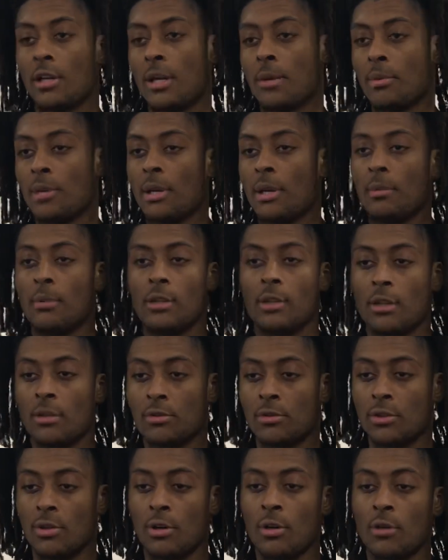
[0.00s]
I'm coming
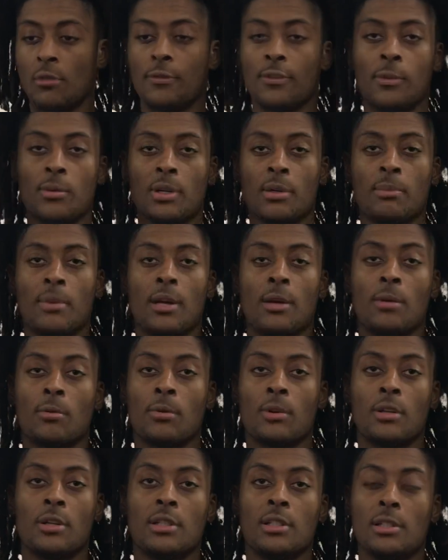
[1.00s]
along, so hopefully we can make a
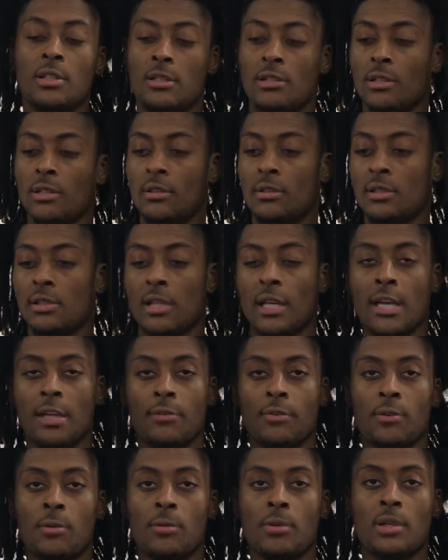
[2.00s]
run these these
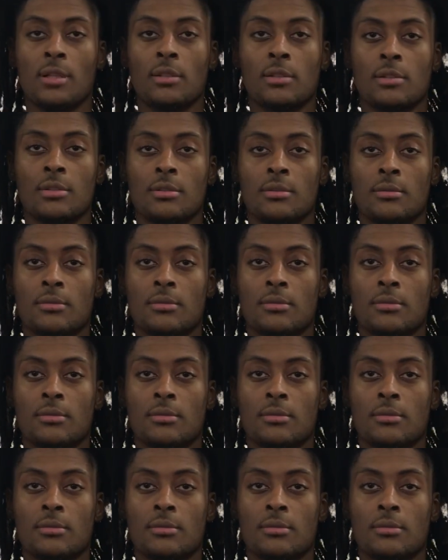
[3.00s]
last few weeks.